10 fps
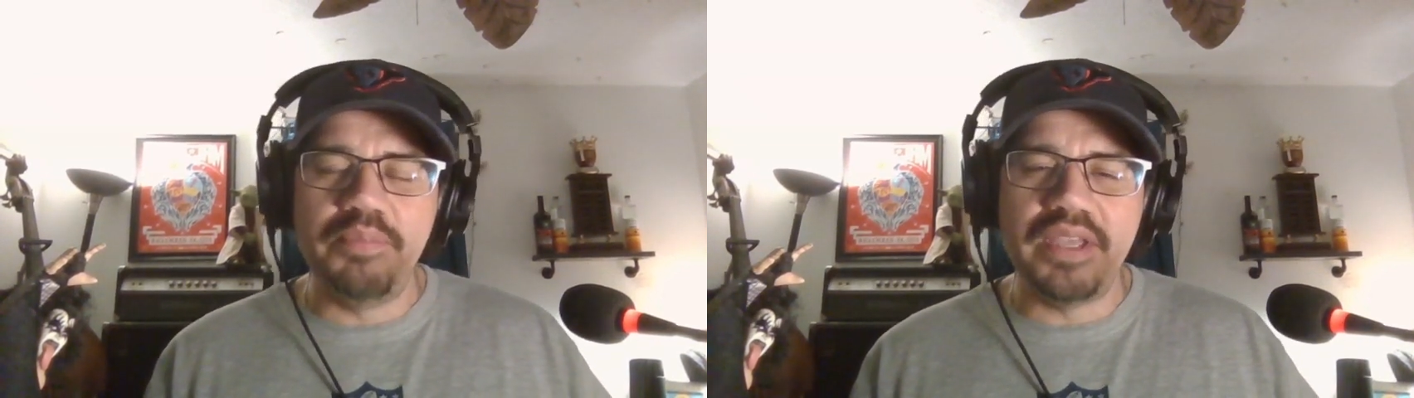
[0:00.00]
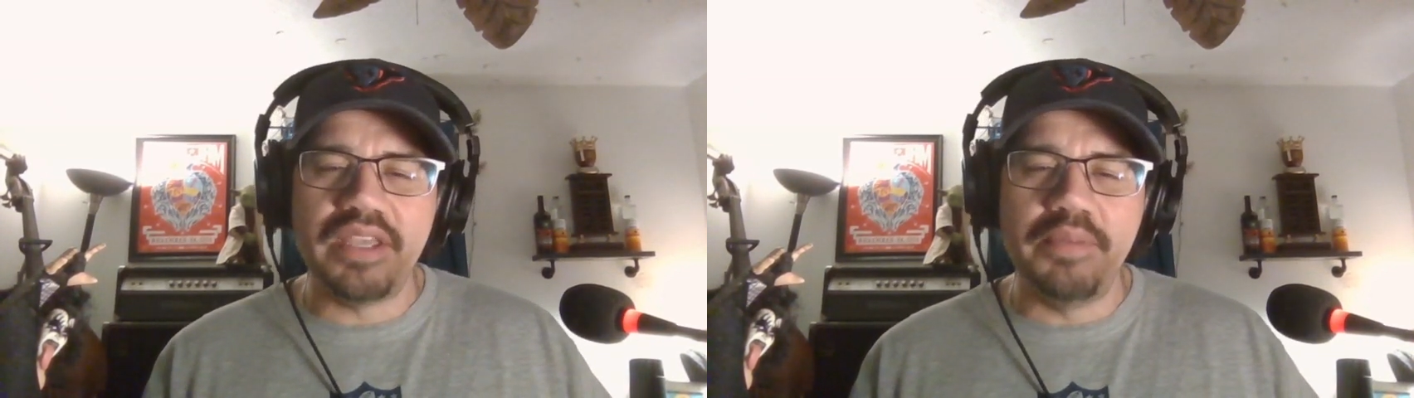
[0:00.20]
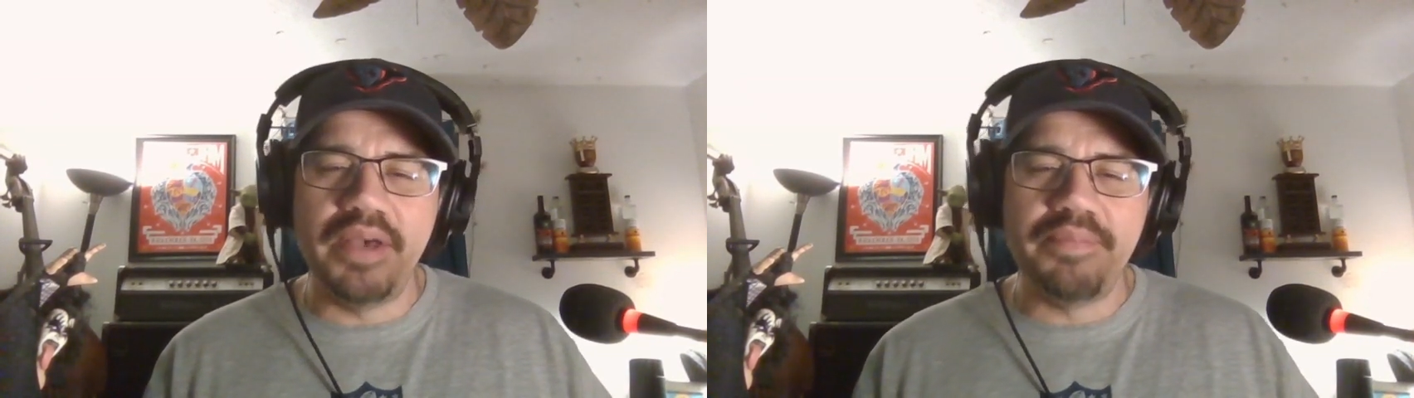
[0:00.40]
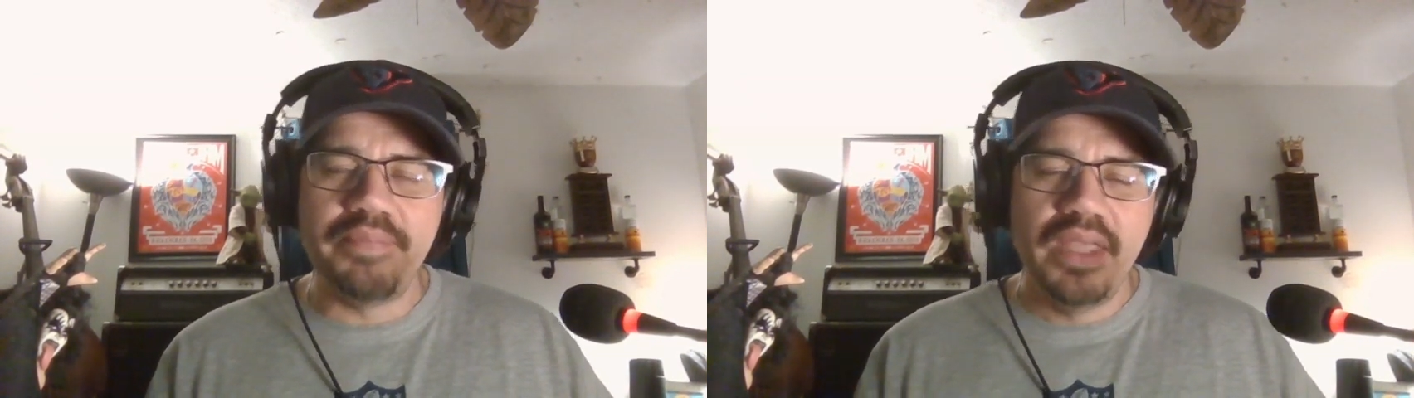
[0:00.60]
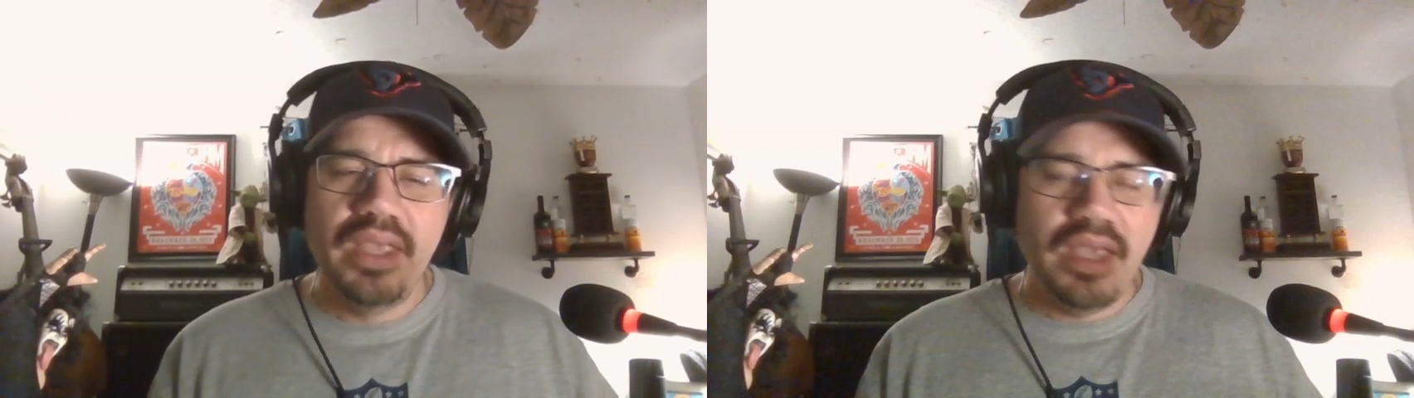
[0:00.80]
and pick
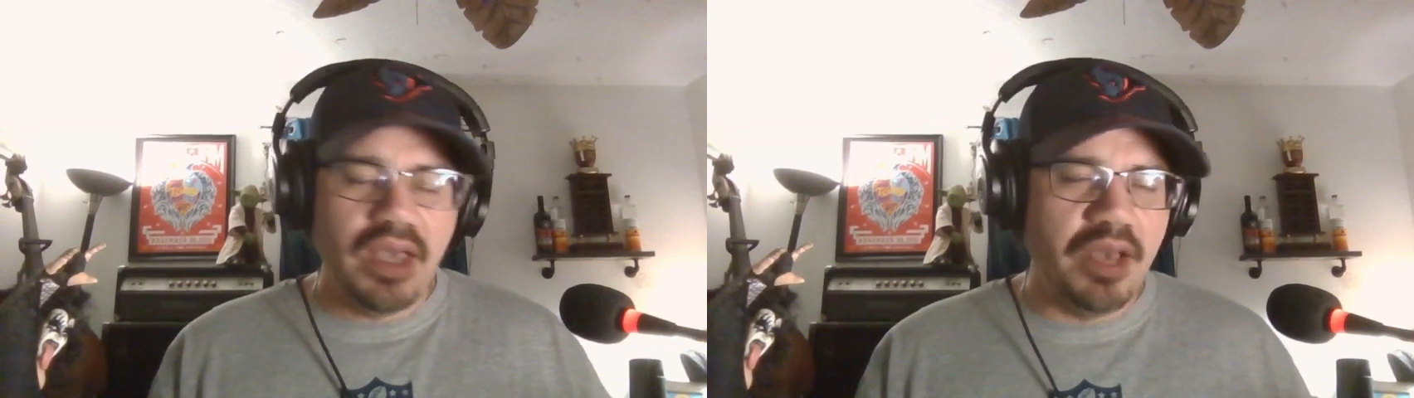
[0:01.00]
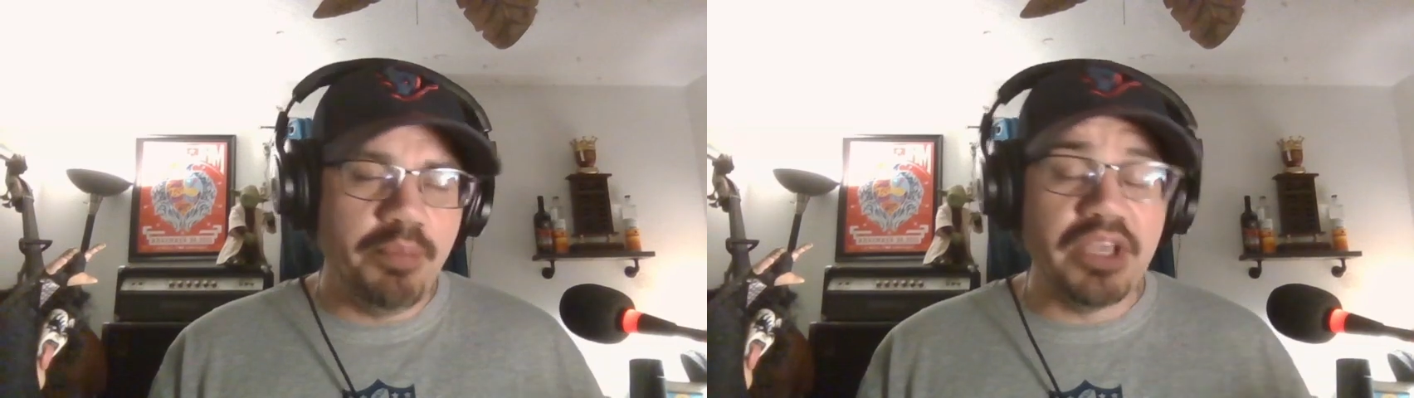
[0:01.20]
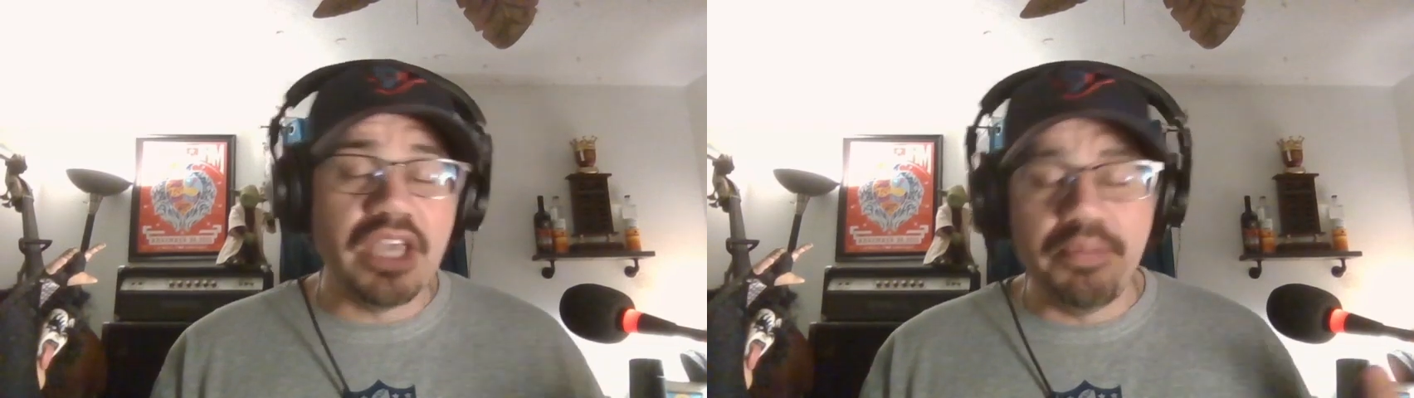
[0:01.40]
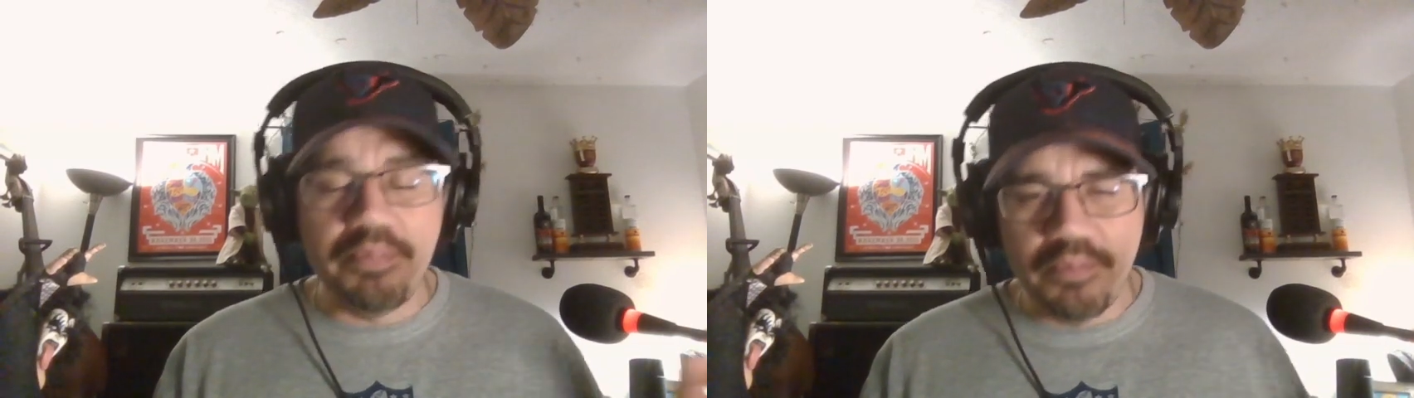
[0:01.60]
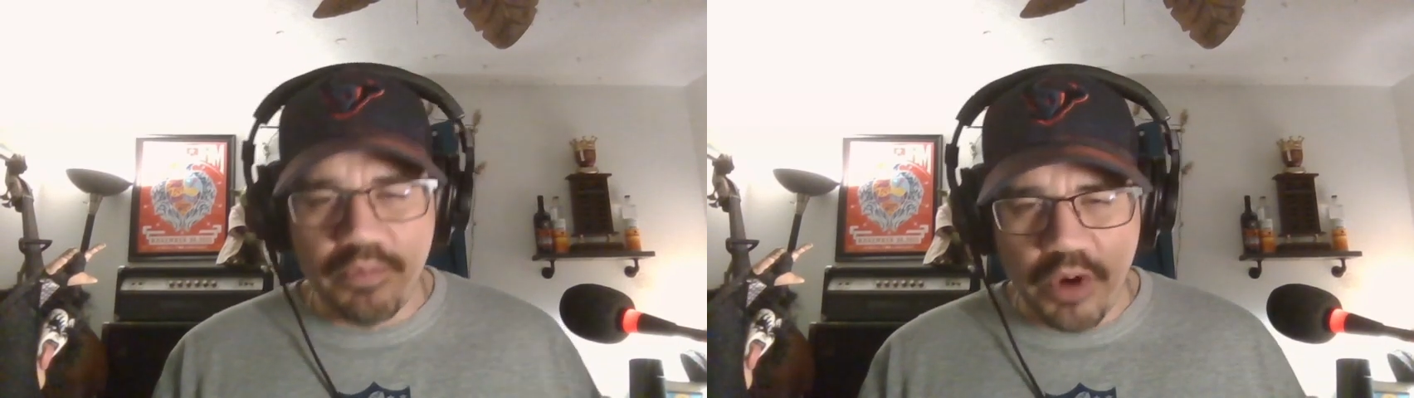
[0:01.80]
up